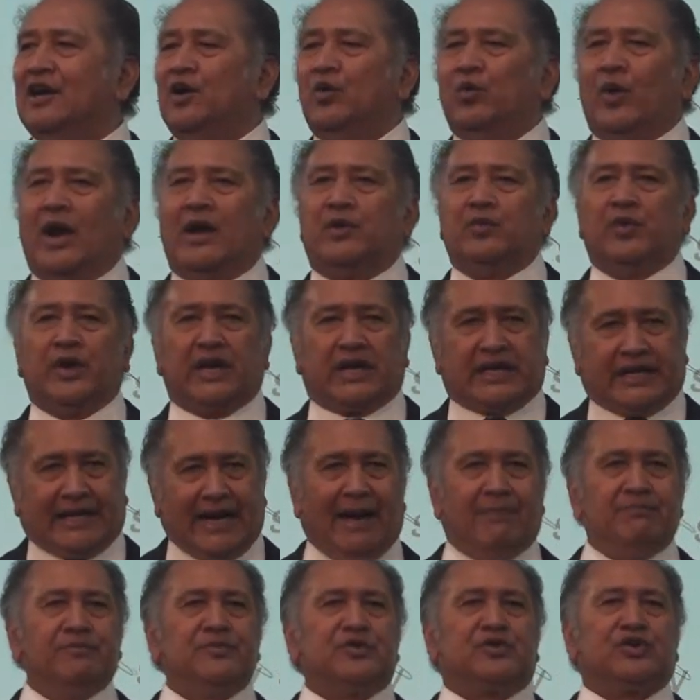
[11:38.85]
When we
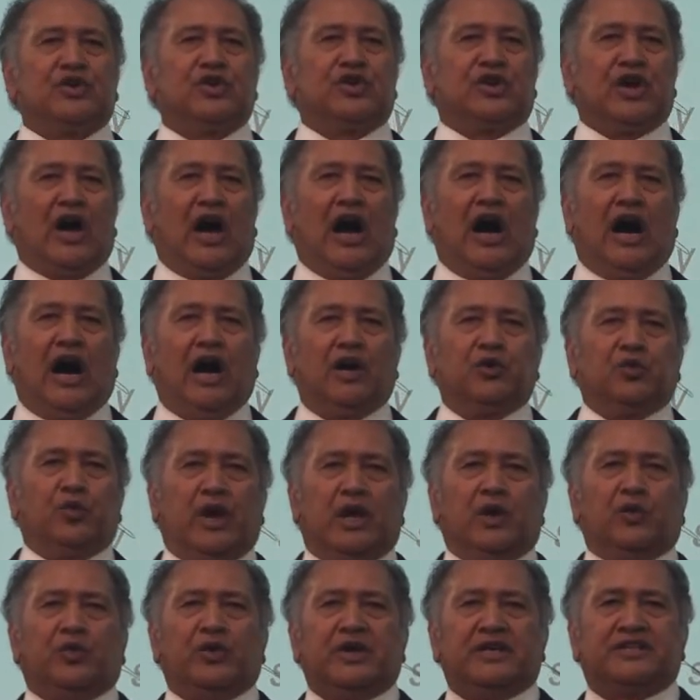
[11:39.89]
come to God,
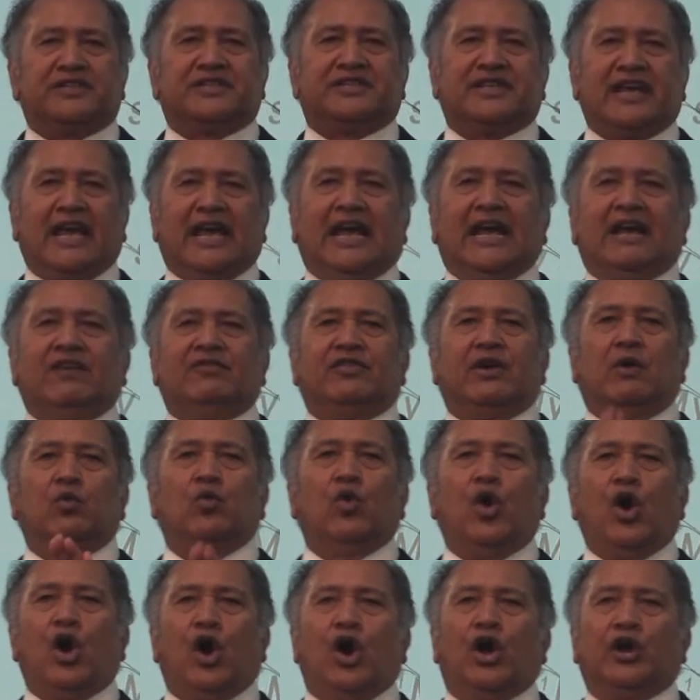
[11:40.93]
we receive the
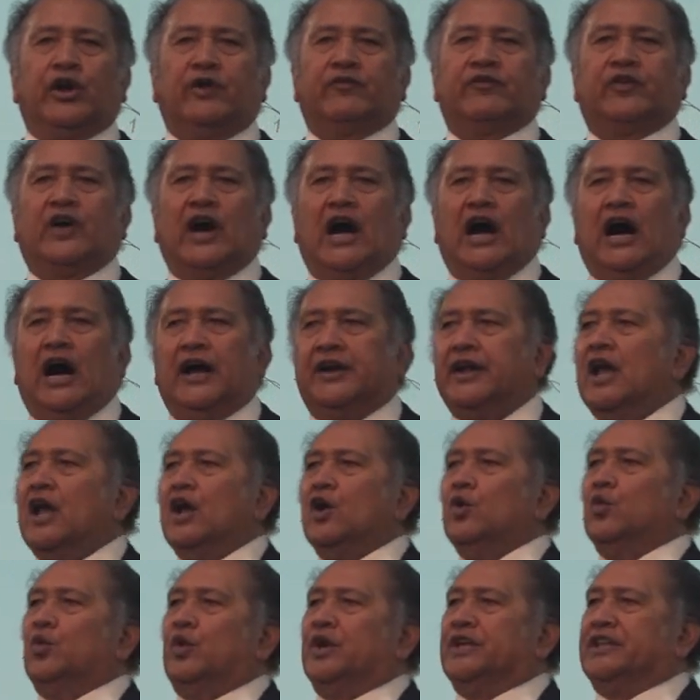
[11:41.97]
word of God
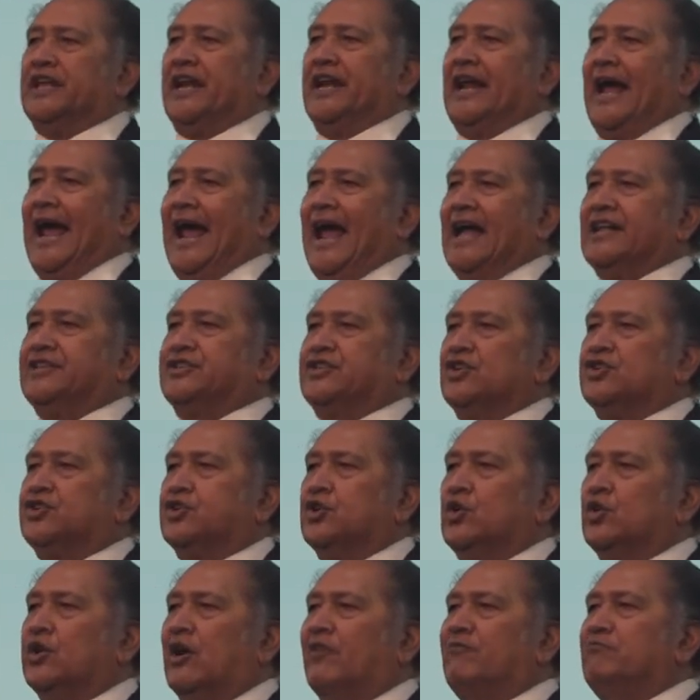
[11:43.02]
with an
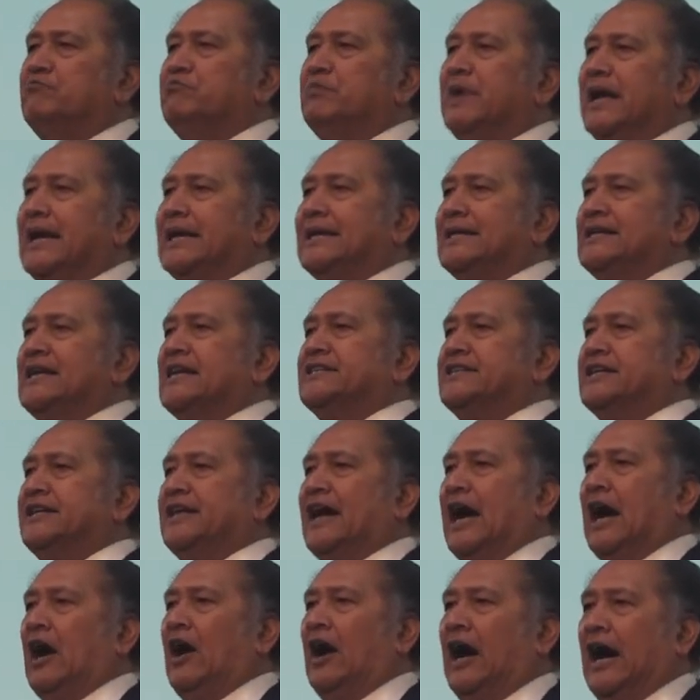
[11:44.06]
attitude of meekness in
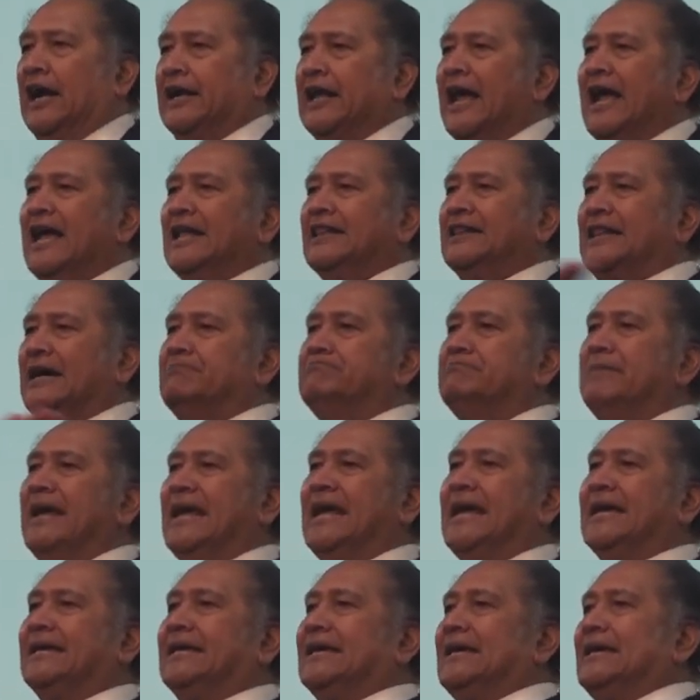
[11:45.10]
our heart. The
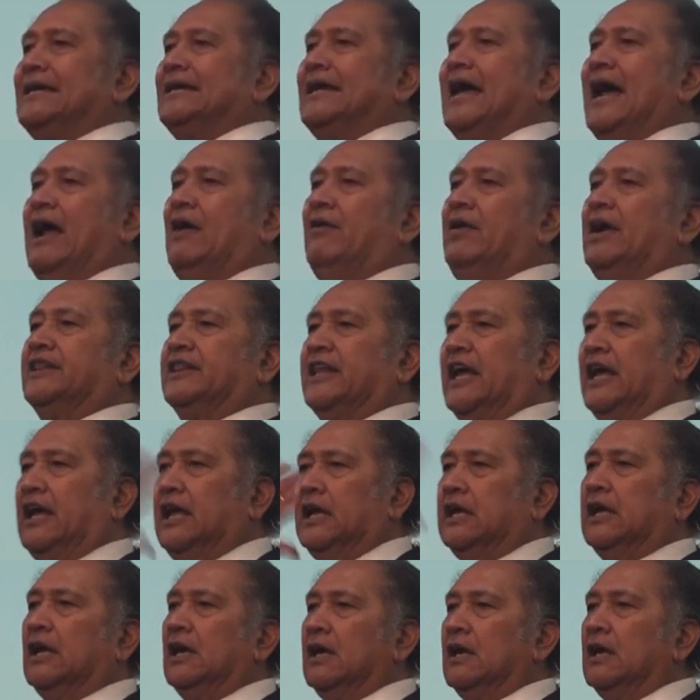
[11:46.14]
meek inherit
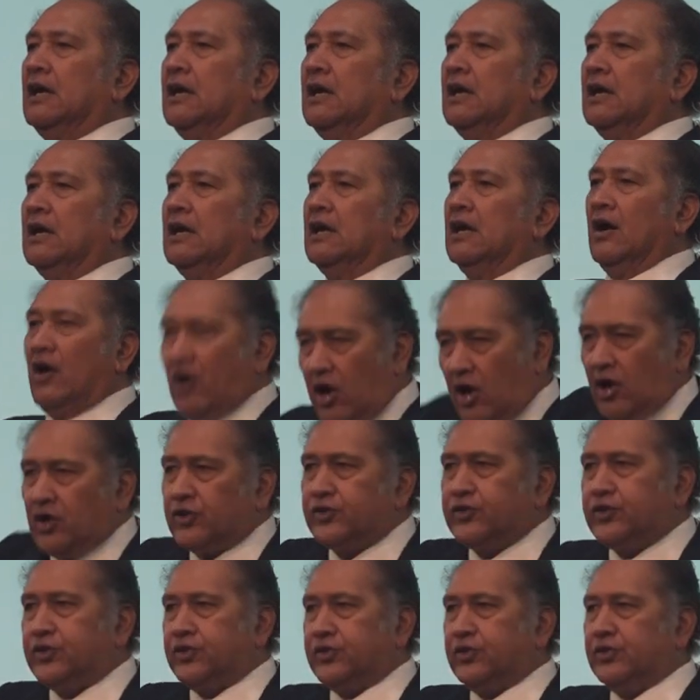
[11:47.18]
thee
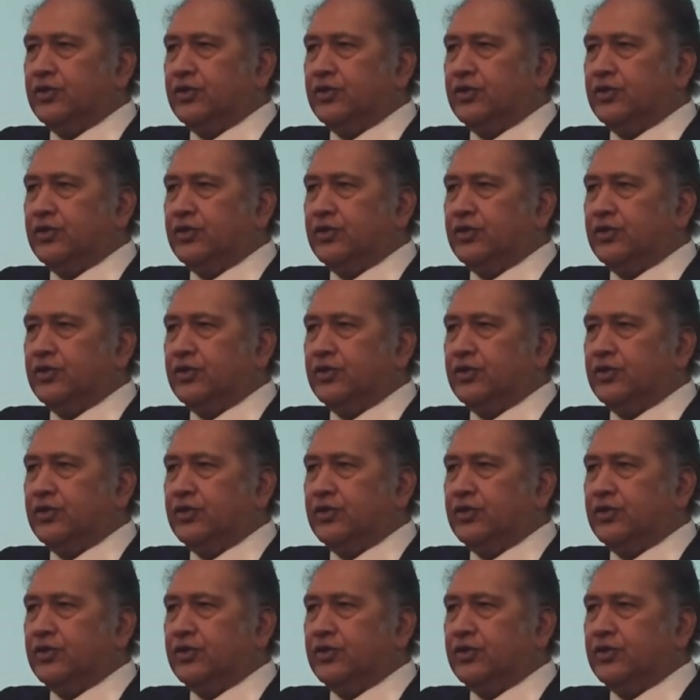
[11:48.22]
earth.